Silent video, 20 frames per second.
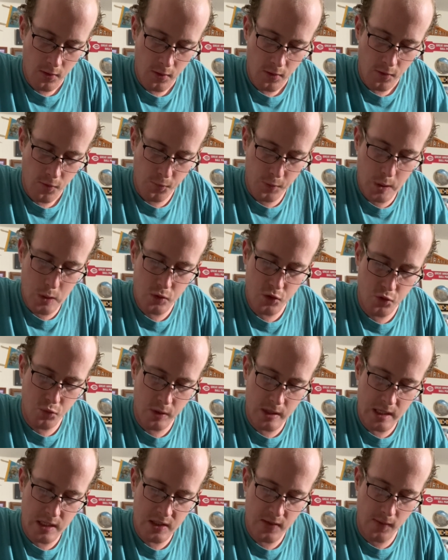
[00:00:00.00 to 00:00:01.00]
Fruit
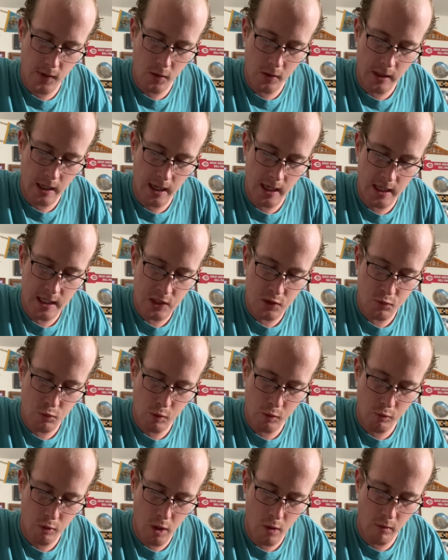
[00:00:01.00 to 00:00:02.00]
trees of all kinds will
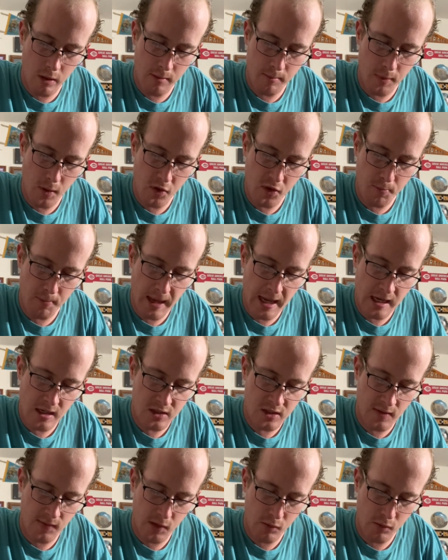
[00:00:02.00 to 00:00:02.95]
grow on both banks of the